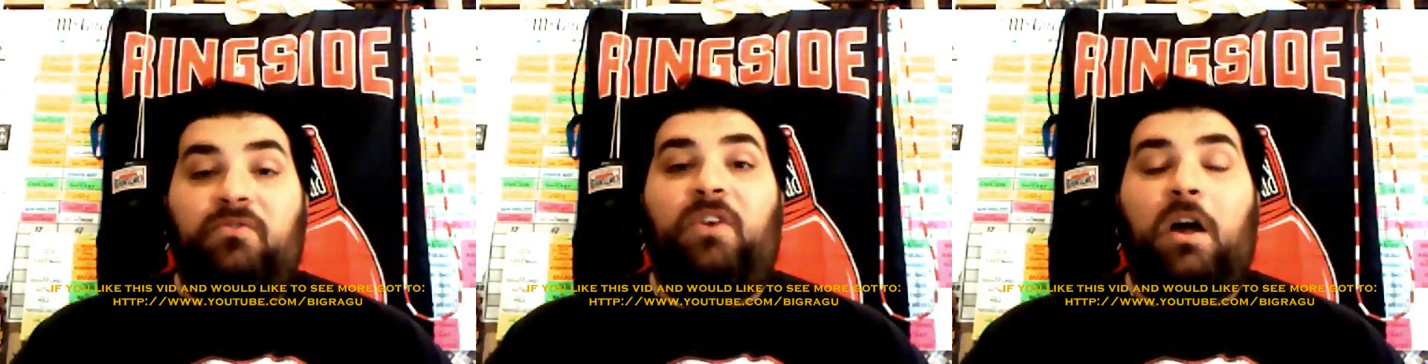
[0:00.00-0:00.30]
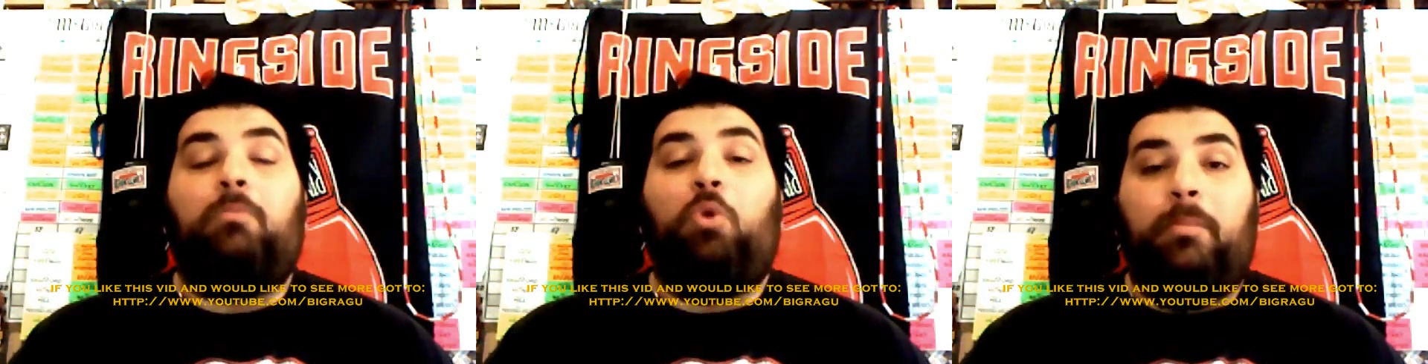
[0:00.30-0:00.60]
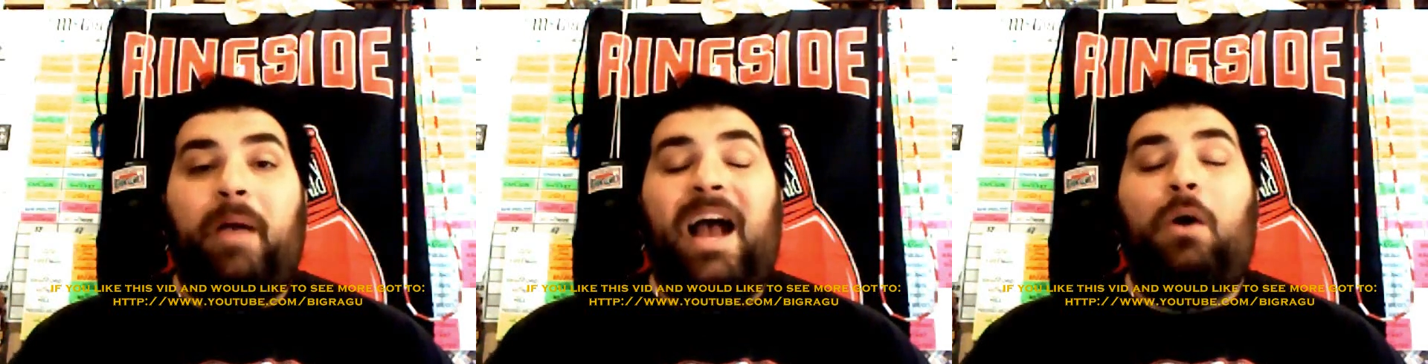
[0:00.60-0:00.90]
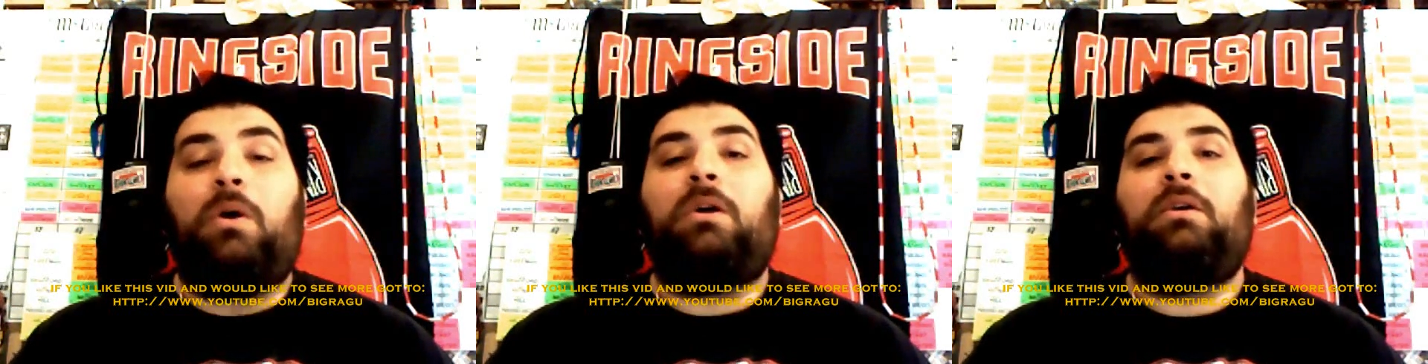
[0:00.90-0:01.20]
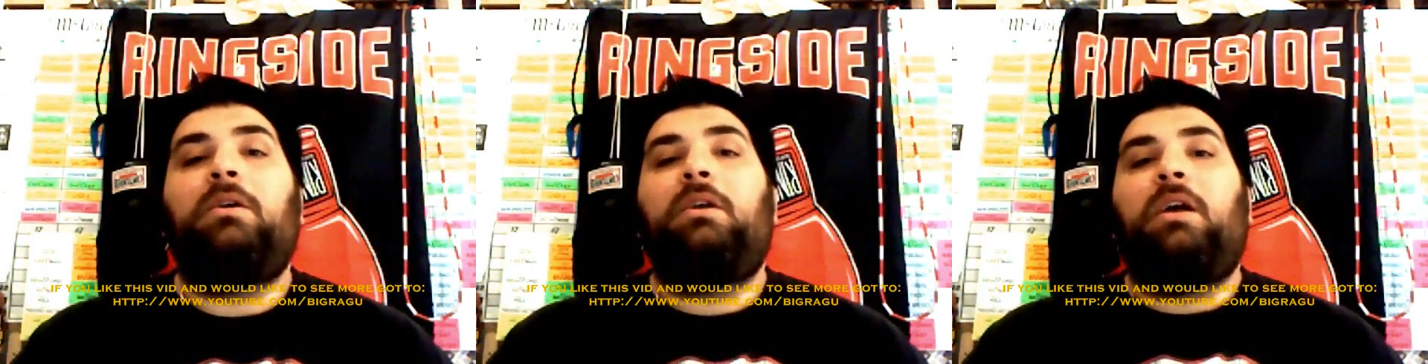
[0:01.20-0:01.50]
far more power
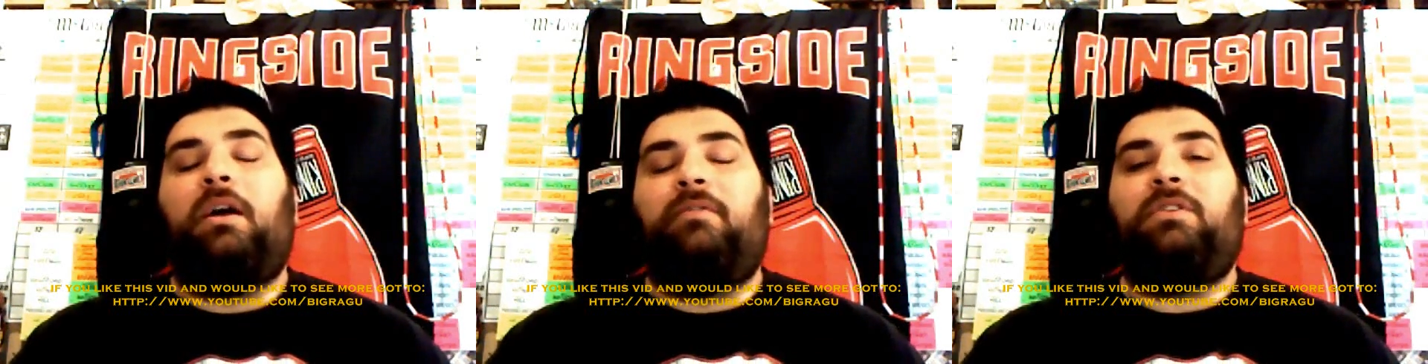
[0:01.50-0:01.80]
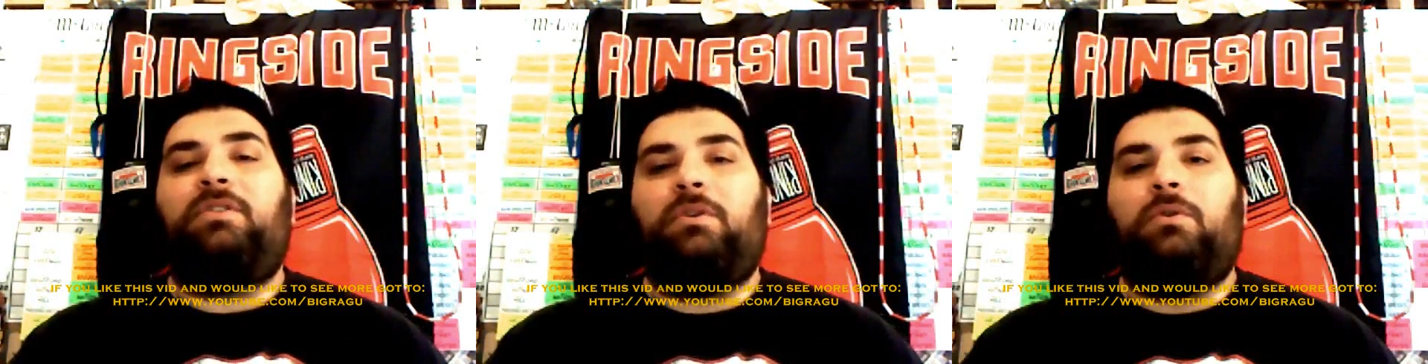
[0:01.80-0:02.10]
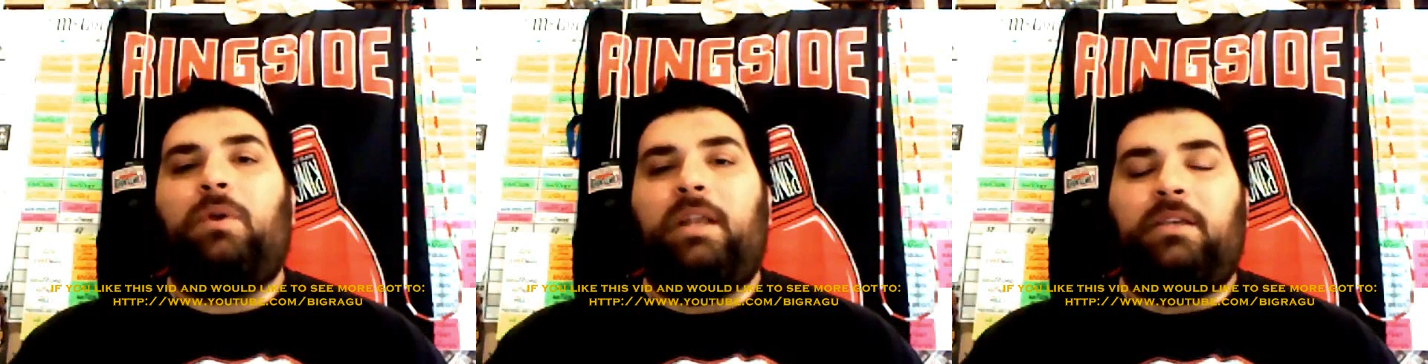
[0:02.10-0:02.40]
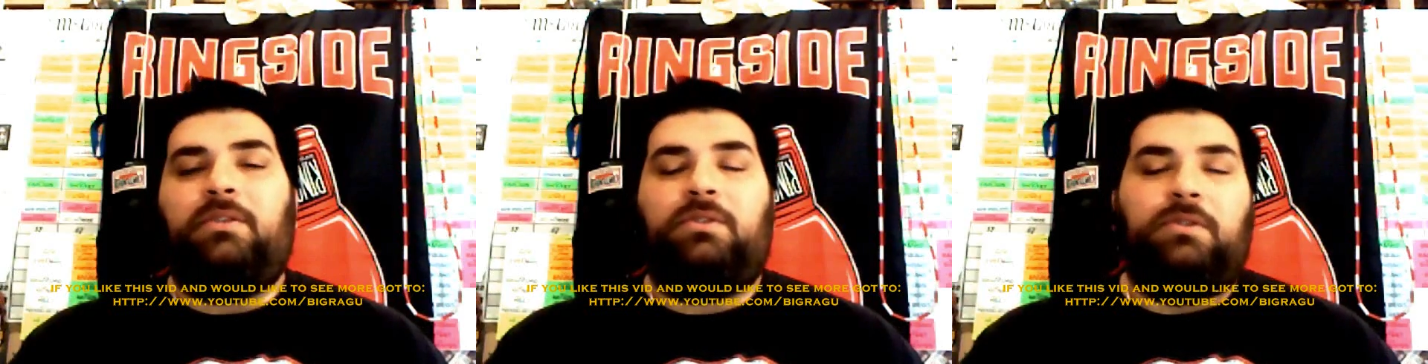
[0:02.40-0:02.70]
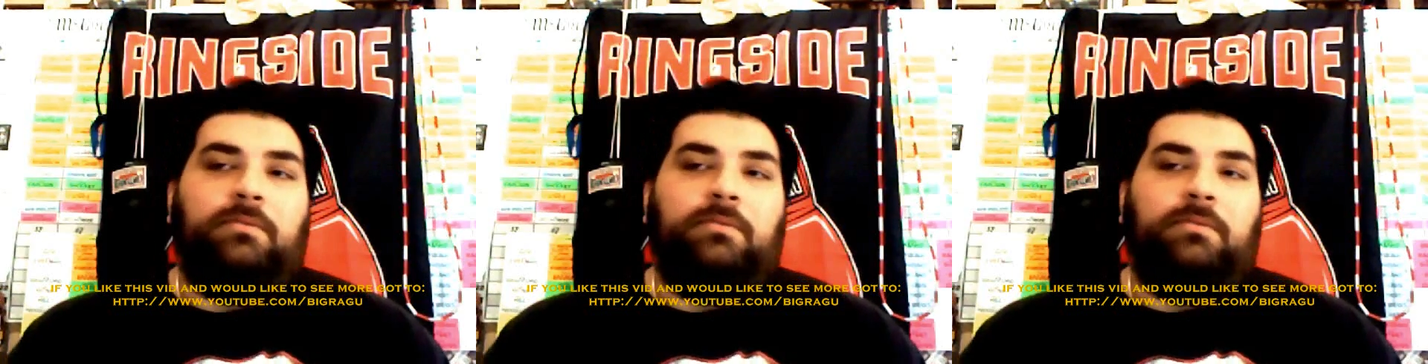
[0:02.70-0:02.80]
of the 2, and he's